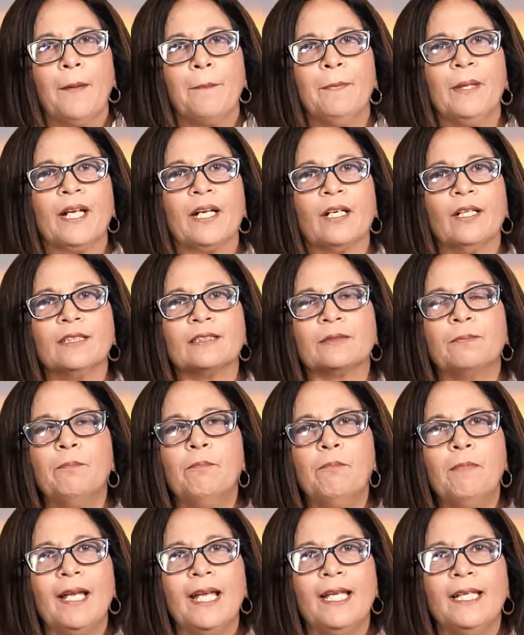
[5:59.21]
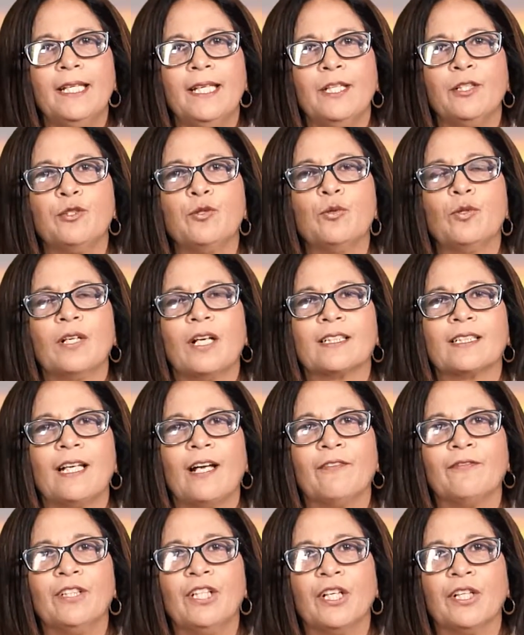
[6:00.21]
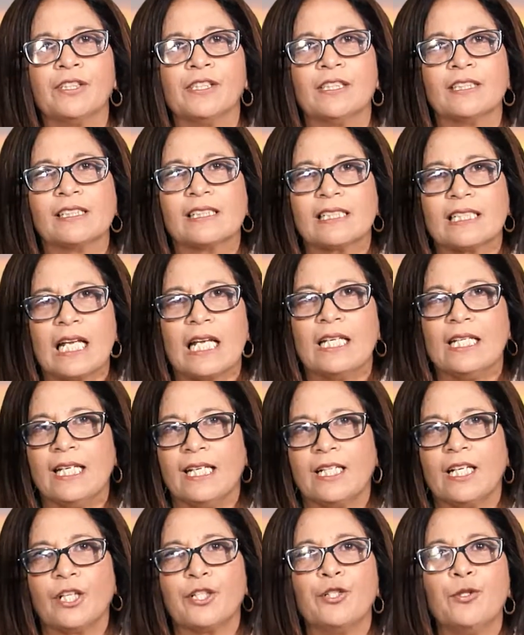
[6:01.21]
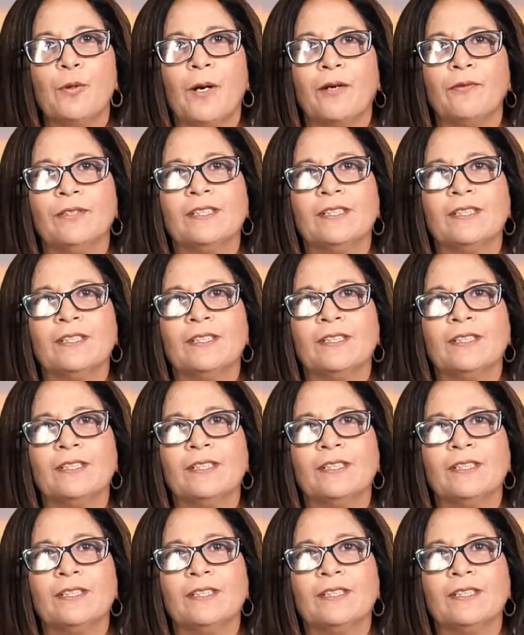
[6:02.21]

Because many do not have the understanding that you are